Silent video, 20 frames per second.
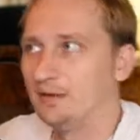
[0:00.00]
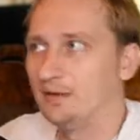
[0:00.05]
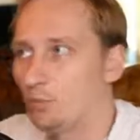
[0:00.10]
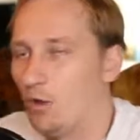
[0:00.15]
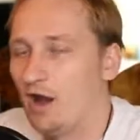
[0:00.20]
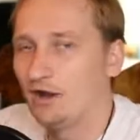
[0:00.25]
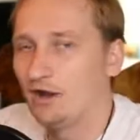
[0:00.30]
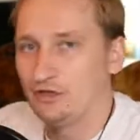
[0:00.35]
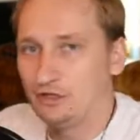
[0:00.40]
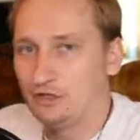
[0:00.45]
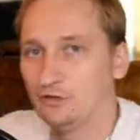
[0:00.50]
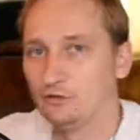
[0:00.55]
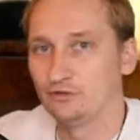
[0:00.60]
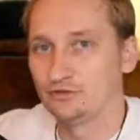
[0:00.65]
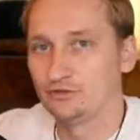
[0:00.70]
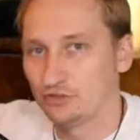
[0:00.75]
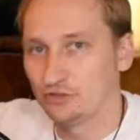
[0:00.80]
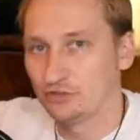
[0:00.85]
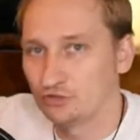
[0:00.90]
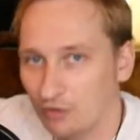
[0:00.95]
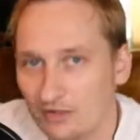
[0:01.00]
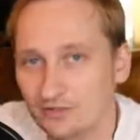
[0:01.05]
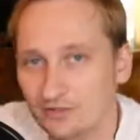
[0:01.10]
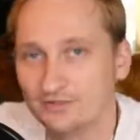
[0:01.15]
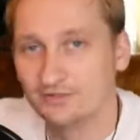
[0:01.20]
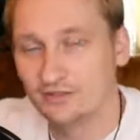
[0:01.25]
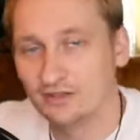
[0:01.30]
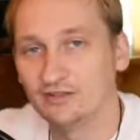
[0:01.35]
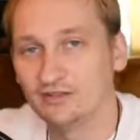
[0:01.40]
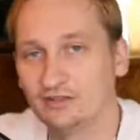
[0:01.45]
want you to trust
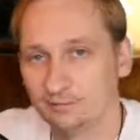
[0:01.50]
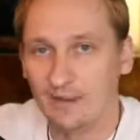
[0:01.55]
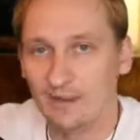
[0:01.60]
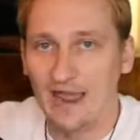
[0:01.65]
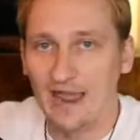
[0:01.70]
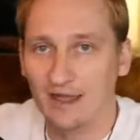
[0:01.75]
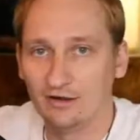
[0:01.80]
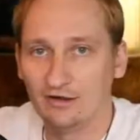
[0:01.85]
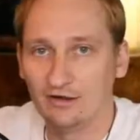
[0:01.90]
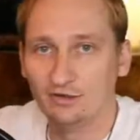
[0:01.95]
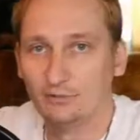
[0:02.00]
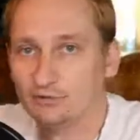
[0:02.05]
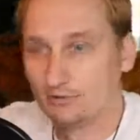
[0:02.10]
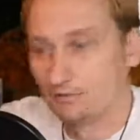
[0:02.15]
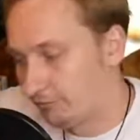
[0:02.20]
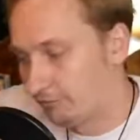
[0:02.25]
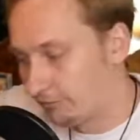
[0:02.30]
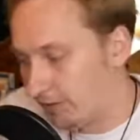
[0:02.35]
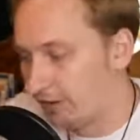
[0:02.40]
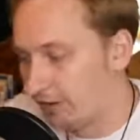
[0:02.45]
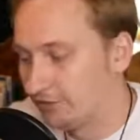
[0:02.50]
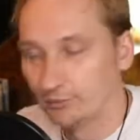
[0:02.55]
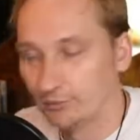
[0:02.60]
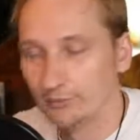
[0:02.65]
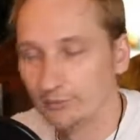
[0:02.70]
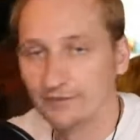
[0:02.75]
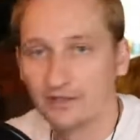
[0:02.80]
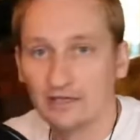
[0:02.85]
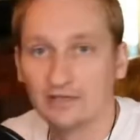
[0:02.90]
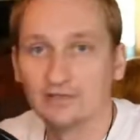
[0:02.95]
this man who is friends with
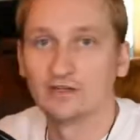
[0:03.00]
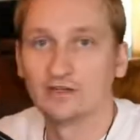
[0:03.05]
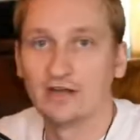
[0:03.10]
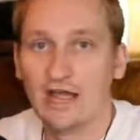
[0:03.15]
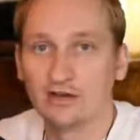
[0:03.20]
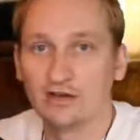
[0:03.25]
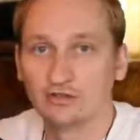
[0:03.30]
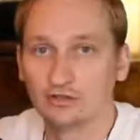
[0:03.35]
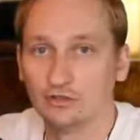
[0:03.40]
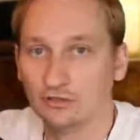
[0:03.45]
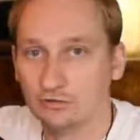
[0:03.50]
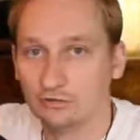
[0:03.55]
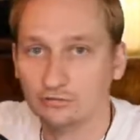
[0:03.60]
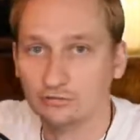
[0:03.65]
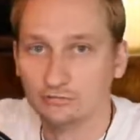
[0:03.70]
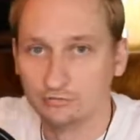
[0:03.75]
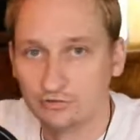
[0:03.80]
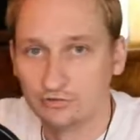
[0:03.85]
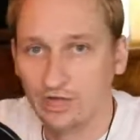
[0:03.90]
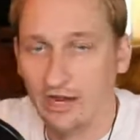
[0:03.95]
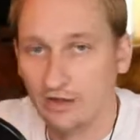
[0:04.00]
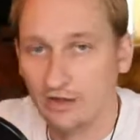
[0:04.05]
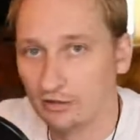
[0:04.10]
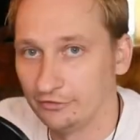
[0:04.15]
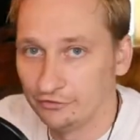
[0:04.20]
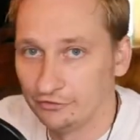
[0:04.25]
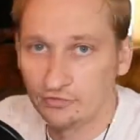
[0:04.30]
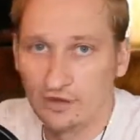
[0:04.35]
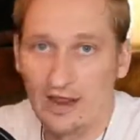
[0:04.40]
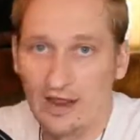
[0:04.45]
the international
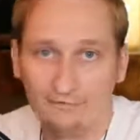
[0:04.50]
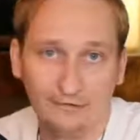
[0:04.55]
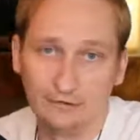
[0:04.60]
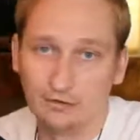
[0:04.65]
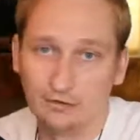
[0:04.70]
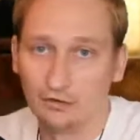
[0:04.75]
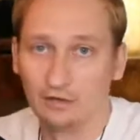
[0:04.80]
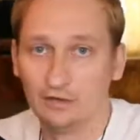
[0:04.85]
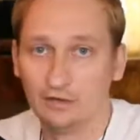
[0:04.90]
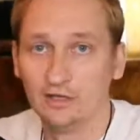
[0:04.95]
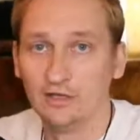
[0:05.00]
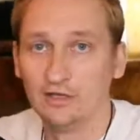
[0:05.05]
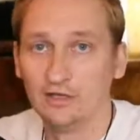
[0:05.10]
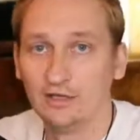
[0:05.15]
child trafficker